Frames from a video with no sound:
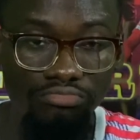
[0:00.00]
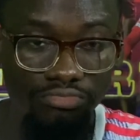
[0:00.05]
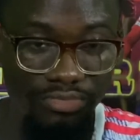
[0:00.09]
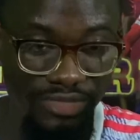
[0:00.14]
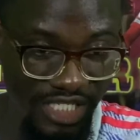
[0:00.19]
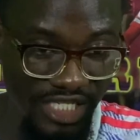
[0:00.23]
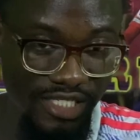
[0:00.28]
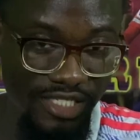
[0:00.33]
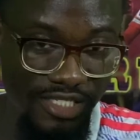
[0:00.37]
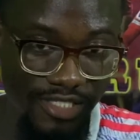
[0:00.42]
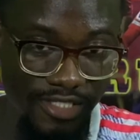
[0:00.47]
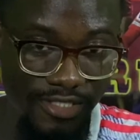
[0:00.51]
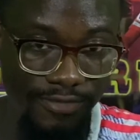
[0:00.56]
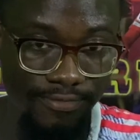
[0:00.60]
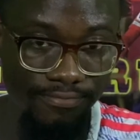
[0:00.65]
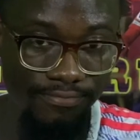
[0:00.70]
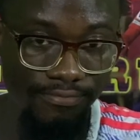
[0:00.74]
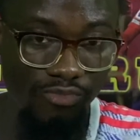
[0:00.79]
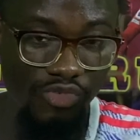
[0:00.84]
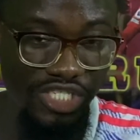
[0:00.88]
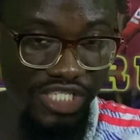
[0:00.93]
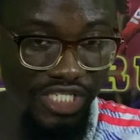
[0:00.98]
this,
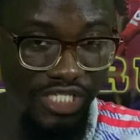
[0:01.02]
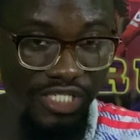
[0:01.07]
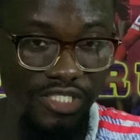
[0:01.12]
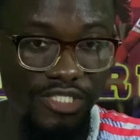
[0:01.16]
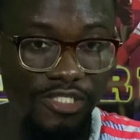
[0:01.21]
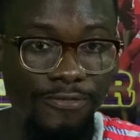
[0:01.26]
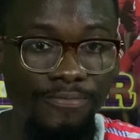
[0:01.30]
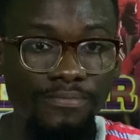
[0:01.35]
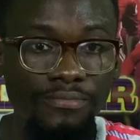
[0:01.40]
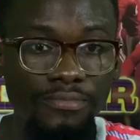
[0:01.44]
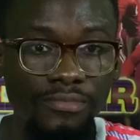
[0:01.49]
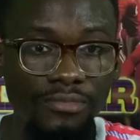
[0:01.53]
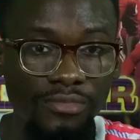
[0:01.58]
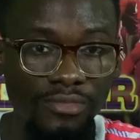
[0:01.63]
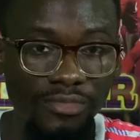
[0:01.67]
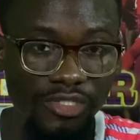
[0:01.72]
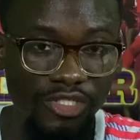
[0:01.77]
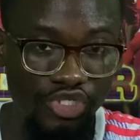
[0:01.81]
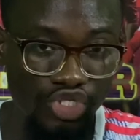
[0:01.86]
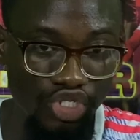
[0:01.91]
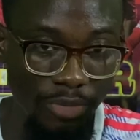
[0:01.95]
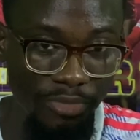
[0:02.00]
which is
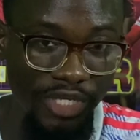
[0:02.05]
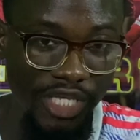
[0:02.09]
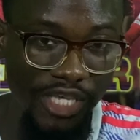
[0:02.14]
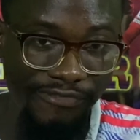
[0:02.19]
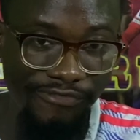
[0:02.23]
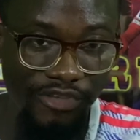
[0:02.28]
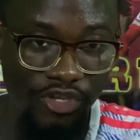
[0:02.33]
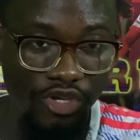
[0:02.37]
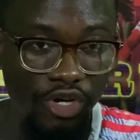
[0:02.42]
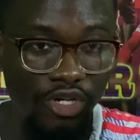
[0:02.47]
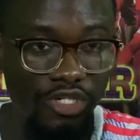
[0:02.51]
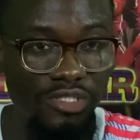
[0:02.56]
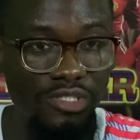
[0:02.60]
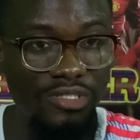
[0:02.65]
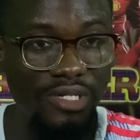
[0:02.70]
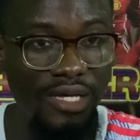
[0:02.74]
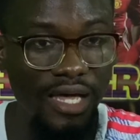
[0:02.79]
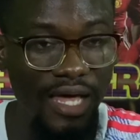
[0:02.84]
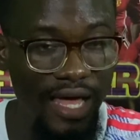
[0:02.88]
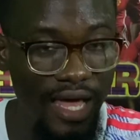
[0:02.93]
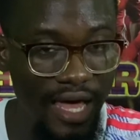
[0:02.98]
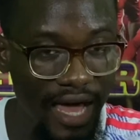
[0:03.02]
some key figures
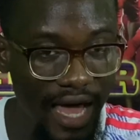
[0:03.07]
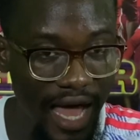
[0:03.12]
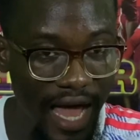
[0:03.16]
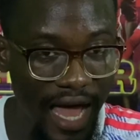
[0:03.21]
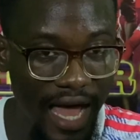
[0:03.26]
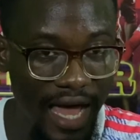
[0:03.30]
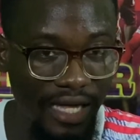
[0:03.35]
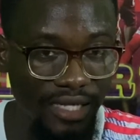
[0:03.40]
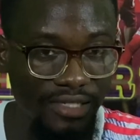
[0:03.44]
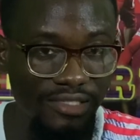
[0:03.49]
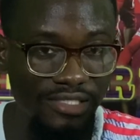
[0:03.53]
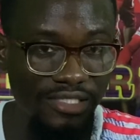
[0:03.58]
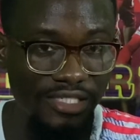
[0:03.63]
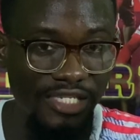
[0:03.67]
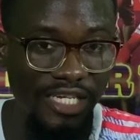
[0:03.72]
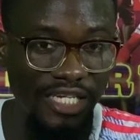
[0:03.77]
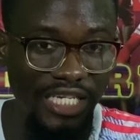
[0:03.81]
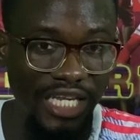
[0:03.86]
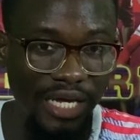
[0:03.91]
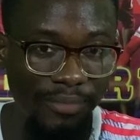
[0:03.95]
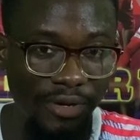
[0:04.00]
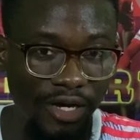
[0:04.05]
are
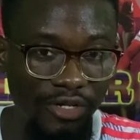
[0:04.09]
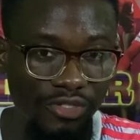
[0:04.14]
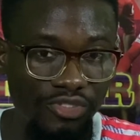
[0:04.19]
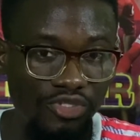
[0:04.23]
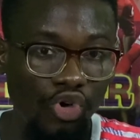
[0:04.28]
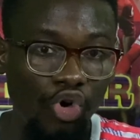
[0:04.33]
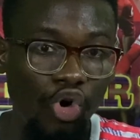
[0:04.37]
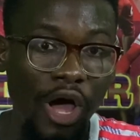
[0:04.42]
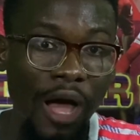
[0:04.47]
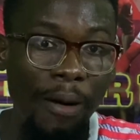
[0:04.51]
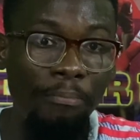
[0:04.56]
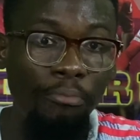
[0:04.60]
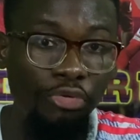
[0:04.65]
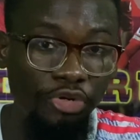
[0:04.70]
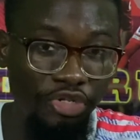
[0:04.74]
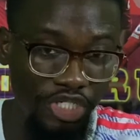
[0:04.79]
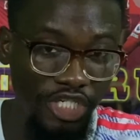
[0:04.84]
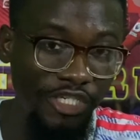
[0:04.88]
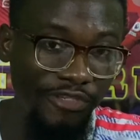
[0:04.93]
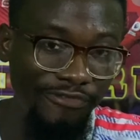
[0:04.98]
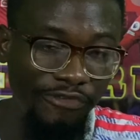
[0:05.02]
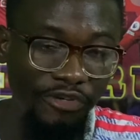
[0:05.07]
thinking about or are
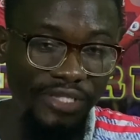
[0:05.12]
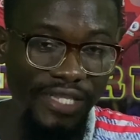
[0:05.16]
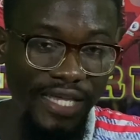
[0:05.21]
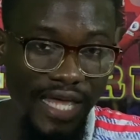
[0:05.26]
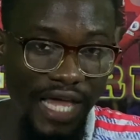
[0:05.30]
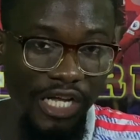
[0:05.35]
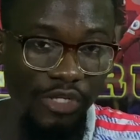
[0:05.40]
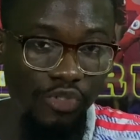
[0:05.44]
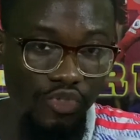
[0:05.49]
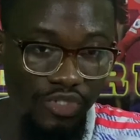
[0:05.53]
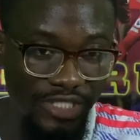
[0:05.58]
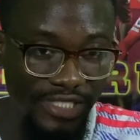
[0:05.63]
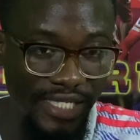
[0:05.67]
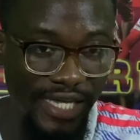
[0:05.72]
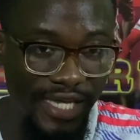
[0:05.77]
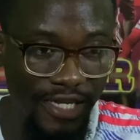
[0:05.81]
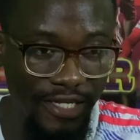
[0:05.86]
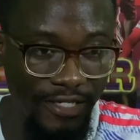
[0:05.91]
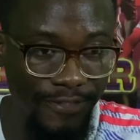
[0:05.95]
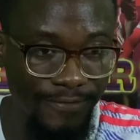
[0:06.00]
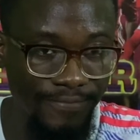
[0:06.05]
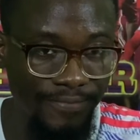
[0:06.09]
pushing for Ten Hag to
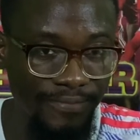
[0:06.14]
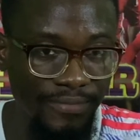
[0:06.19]
stay,